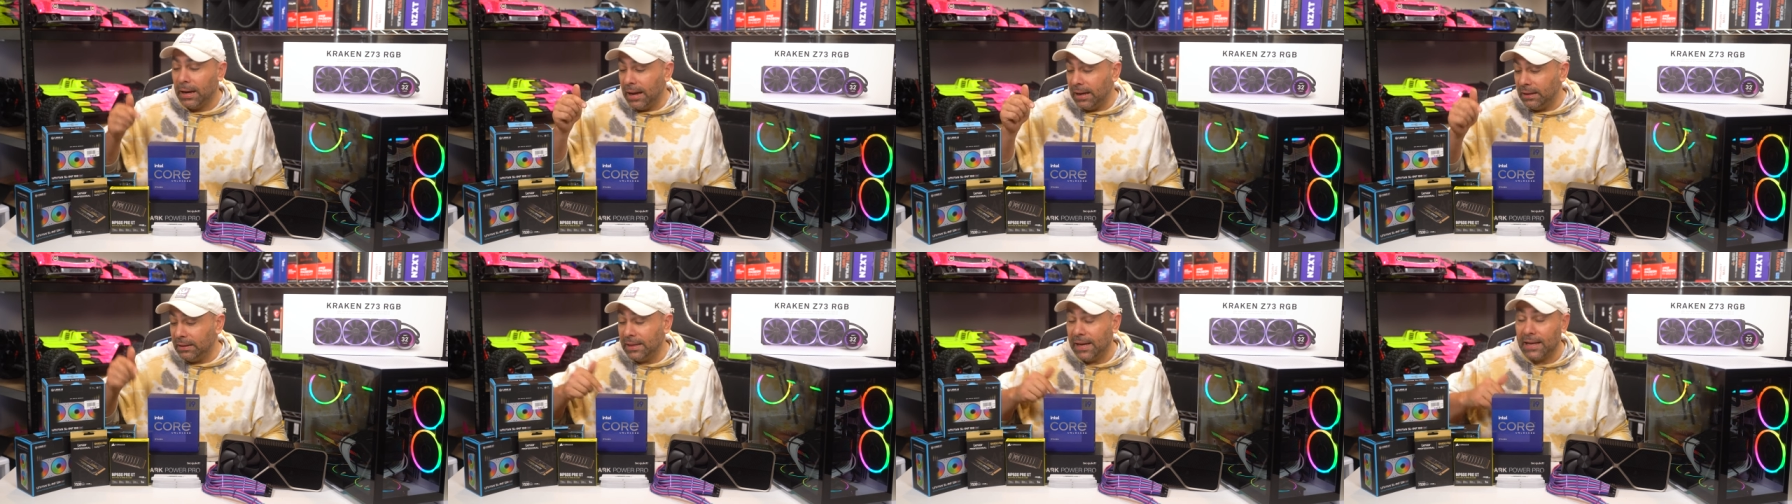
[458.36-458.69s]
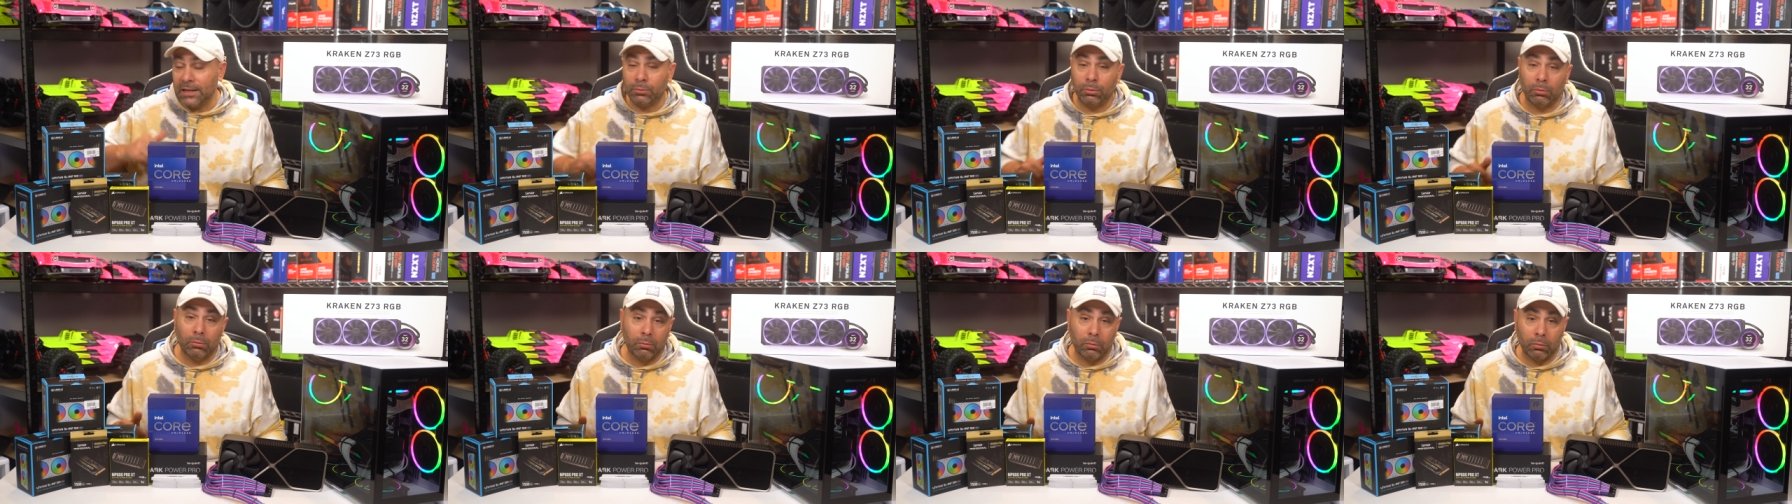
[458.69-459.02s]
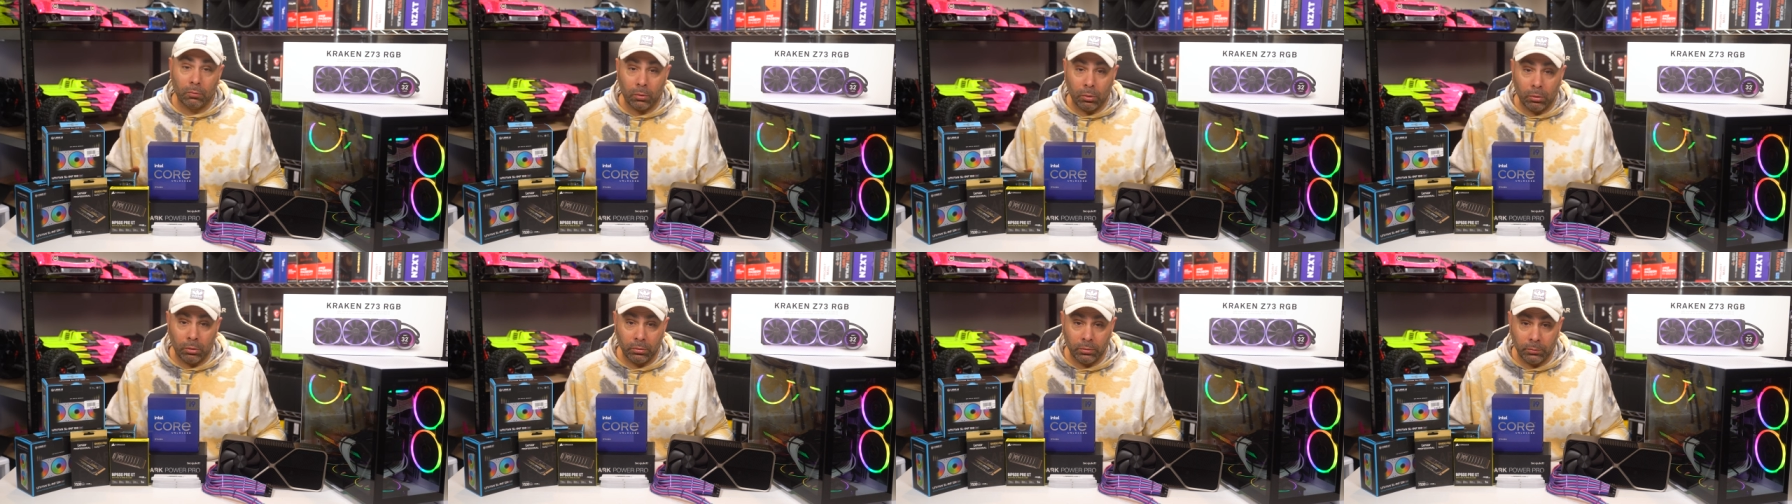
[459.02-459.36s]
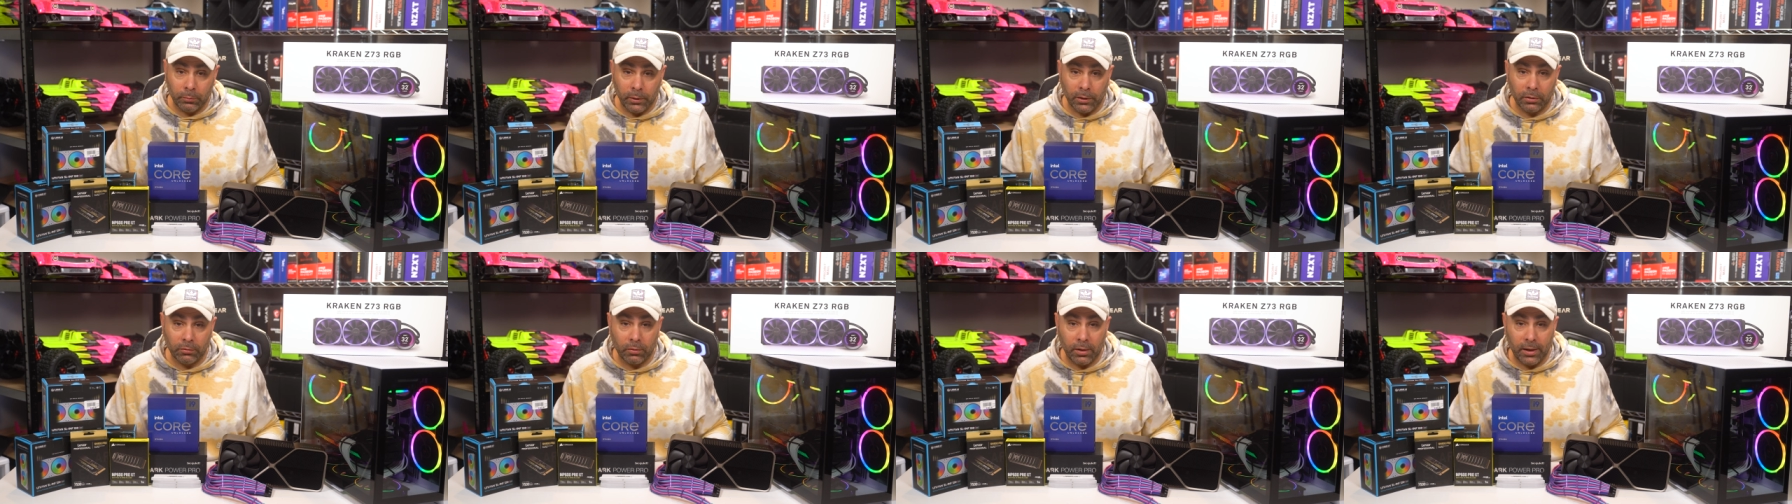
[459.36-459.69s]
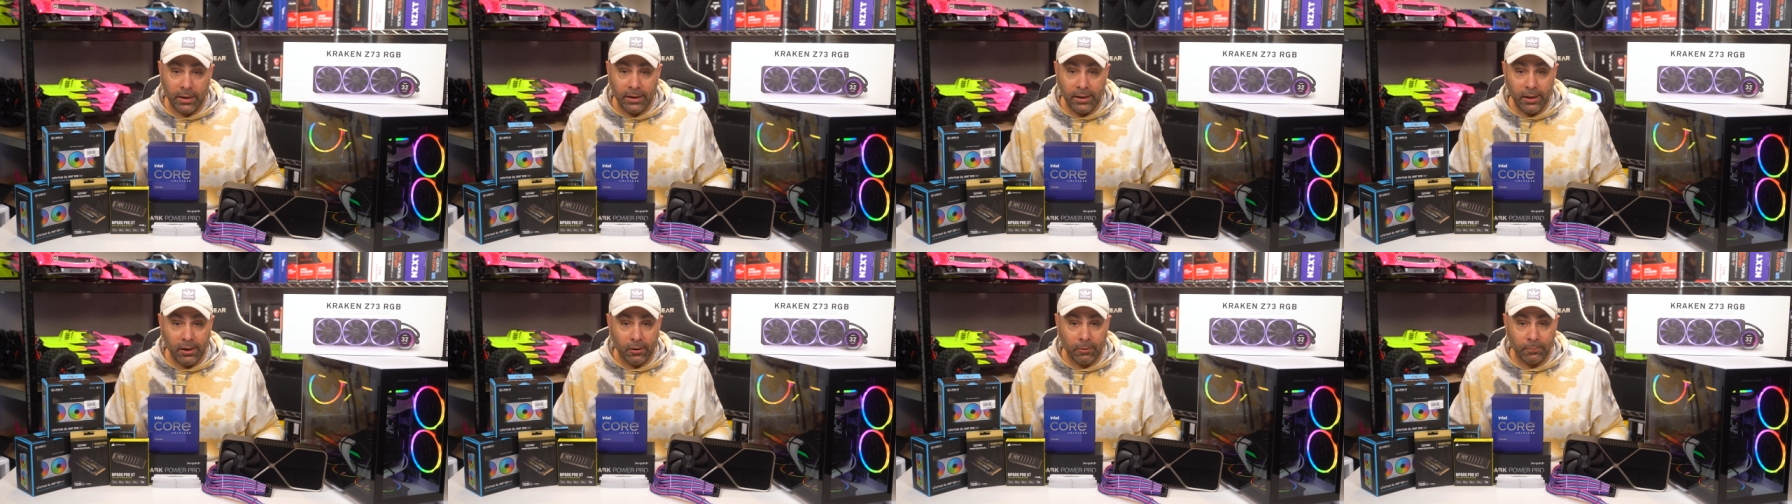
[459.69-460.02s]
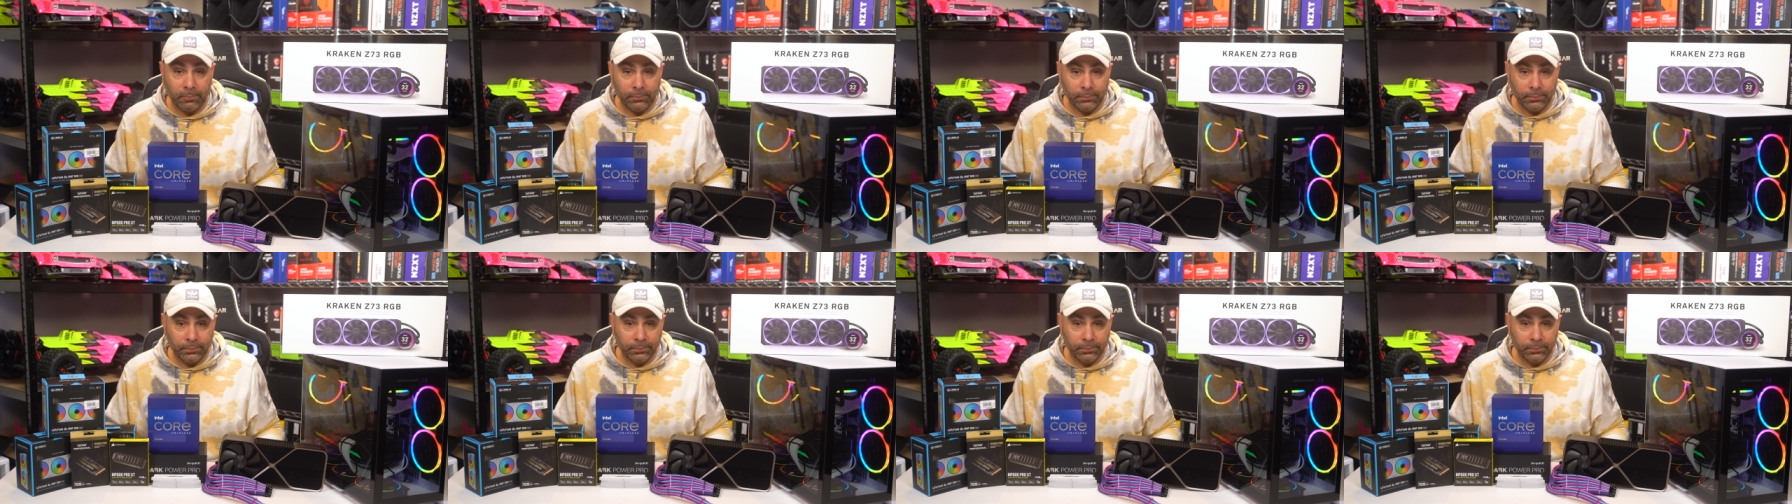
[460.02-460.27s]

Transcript: And that's what we're rolling with right here.